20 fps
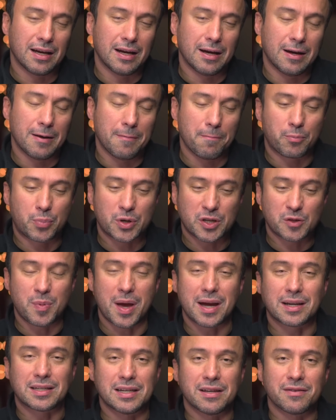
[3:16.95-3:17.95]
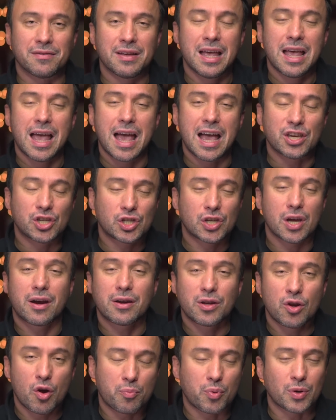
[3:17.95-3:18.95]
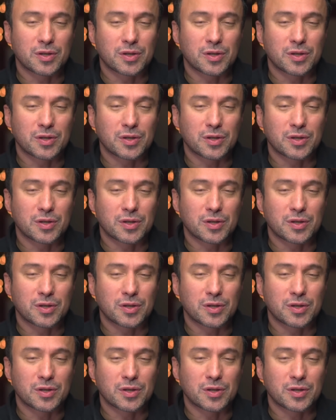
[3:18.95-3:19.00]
um, perspective and share your